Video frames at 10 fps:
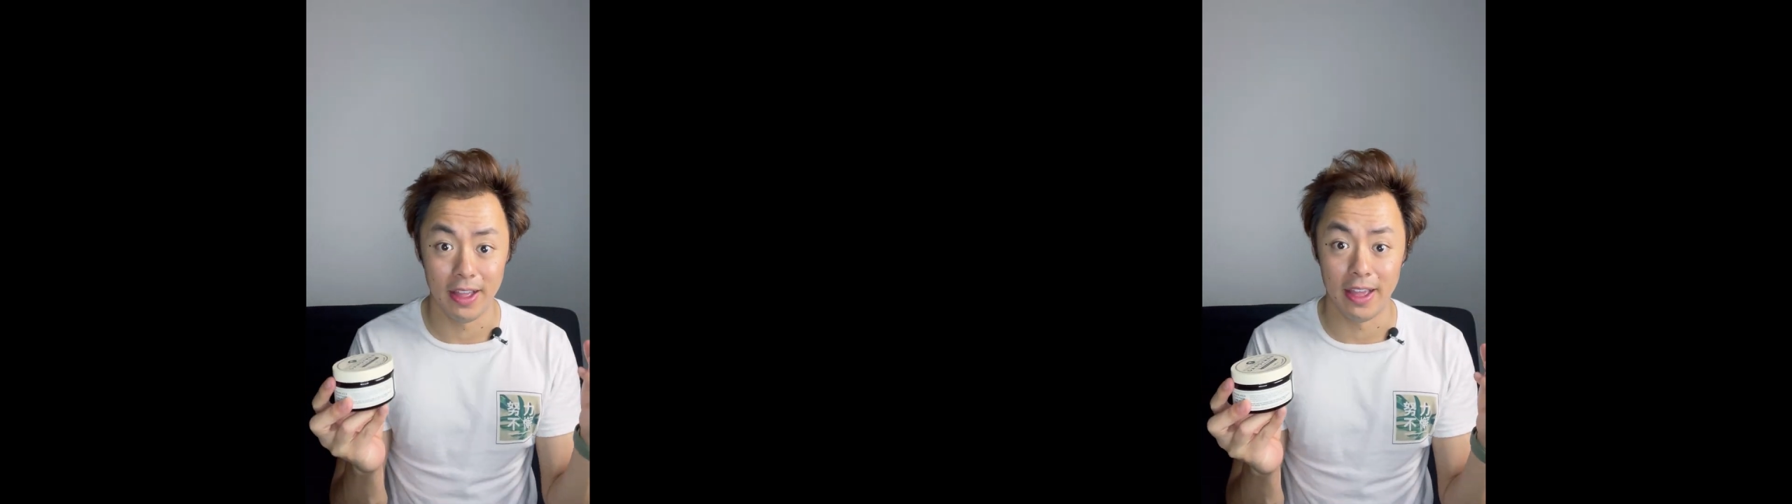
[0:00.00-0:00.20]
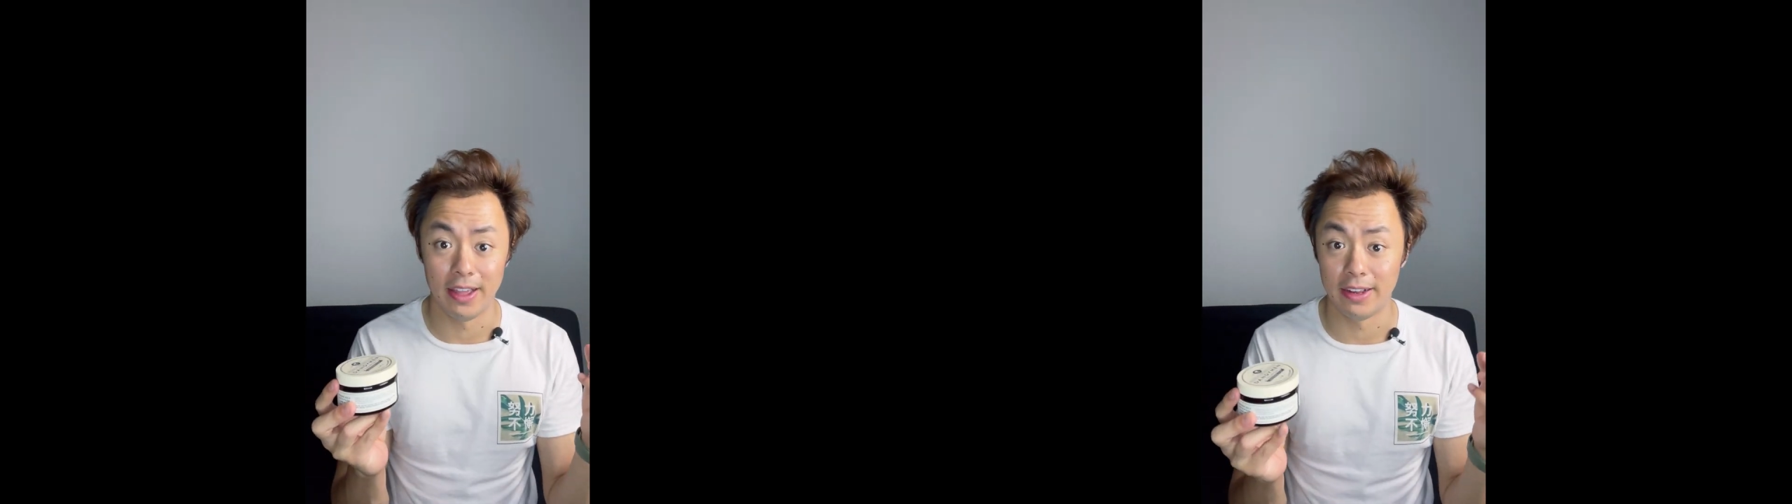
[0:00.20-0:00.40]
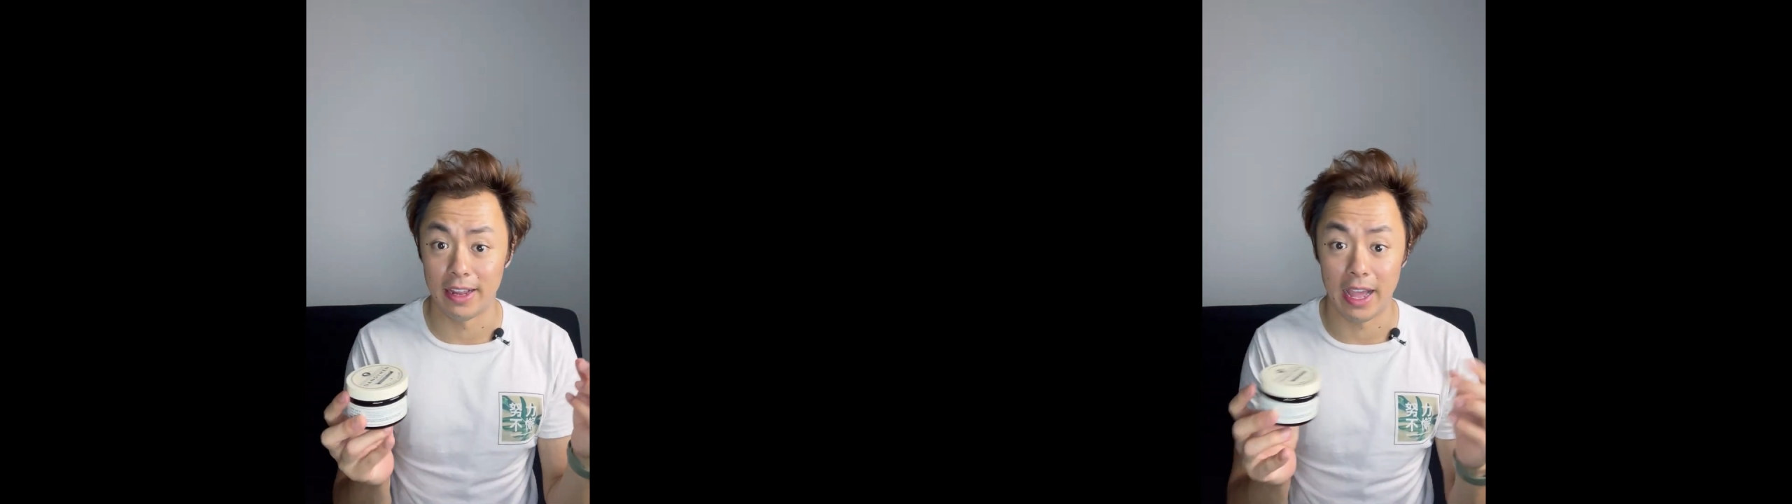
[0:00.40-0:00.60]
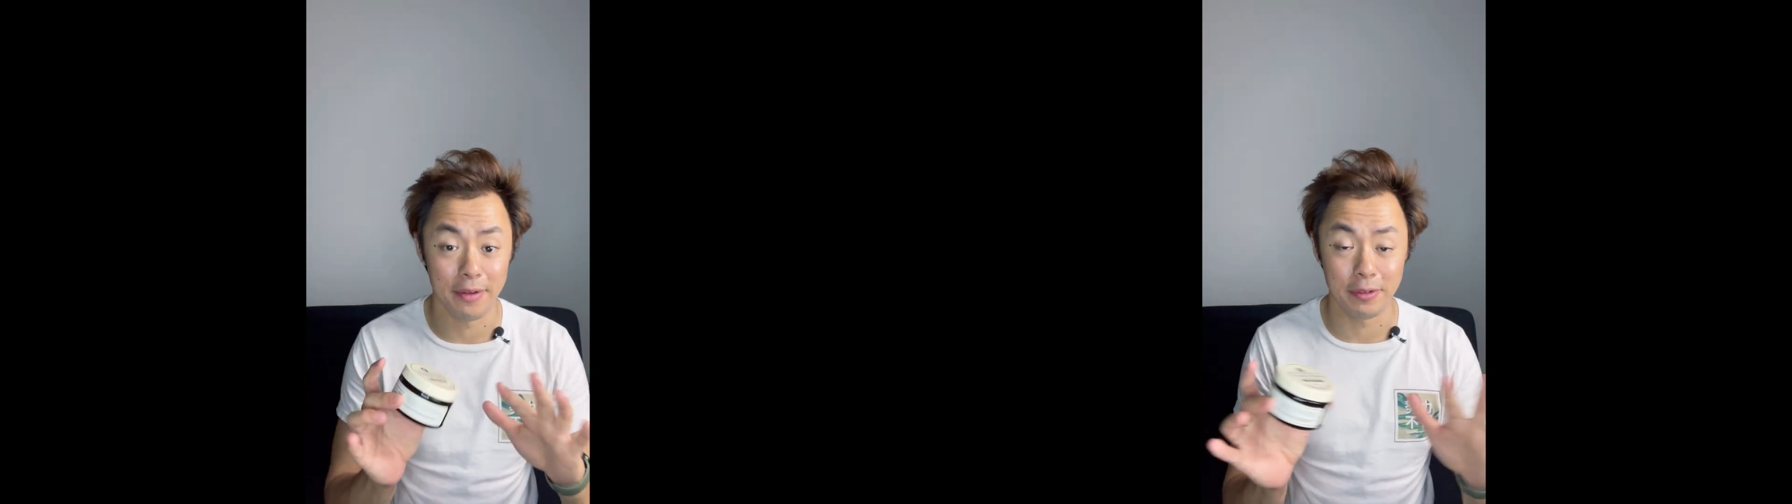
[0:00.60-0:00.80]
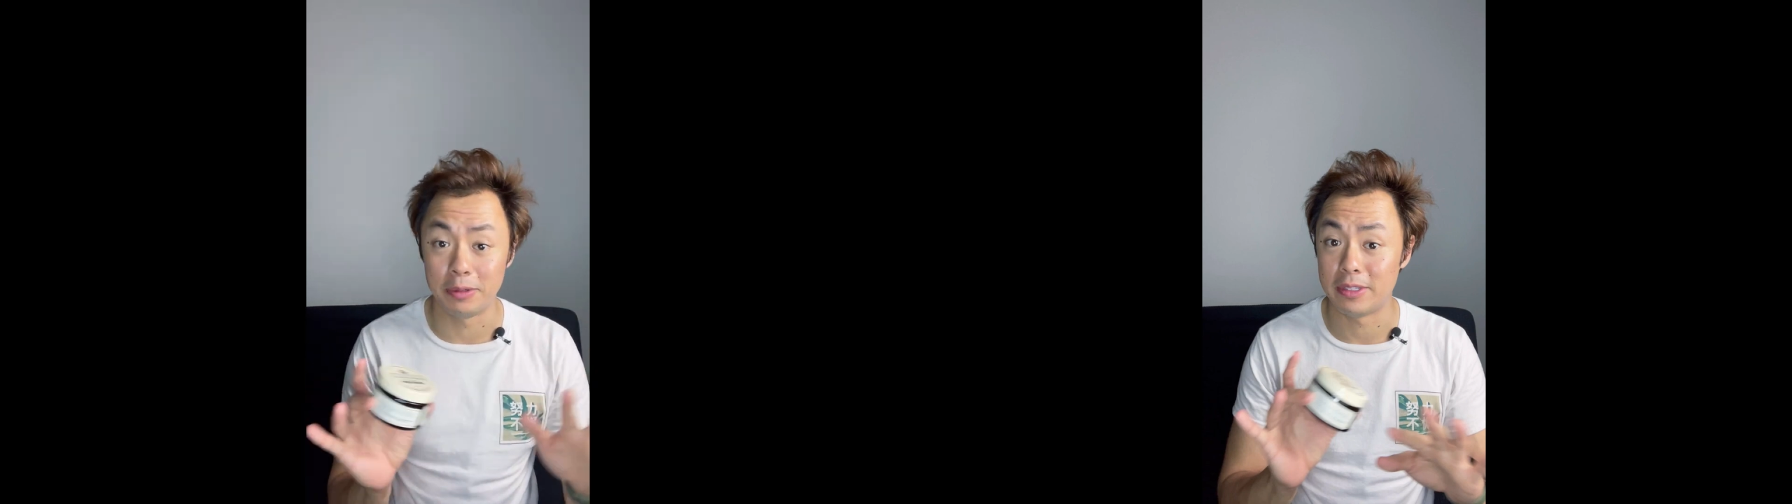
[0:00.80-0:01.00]
and I
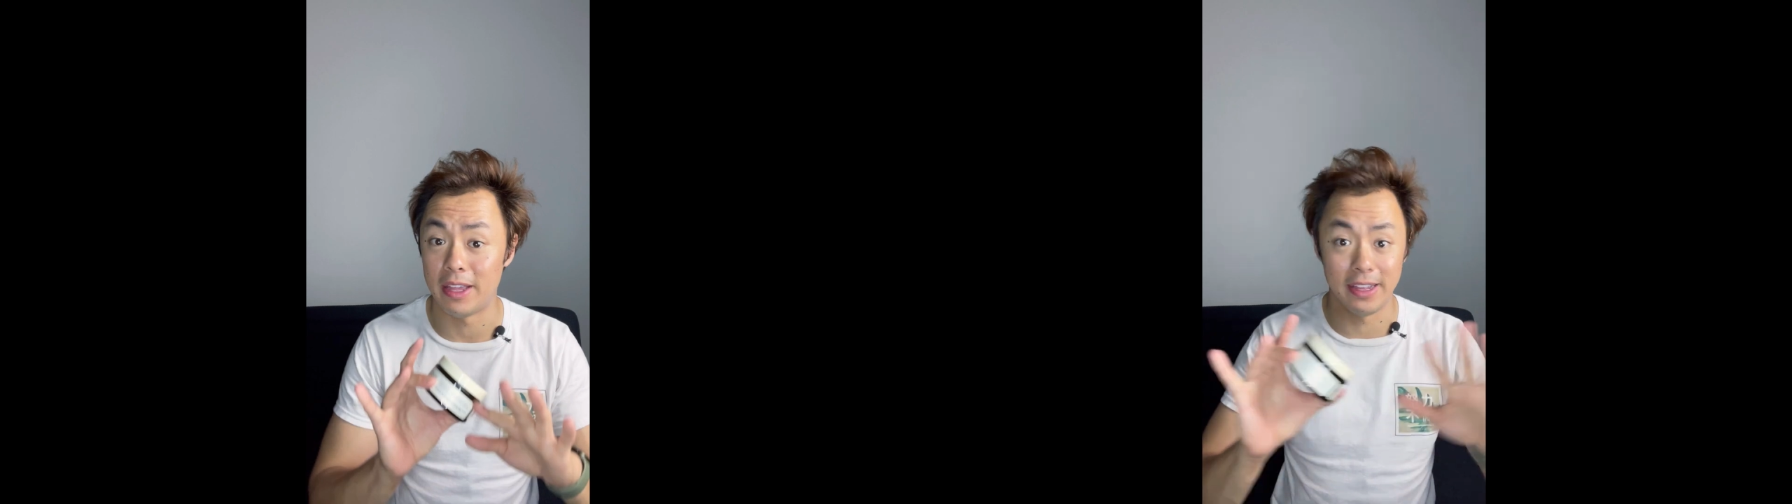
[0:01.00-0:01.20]
haven't used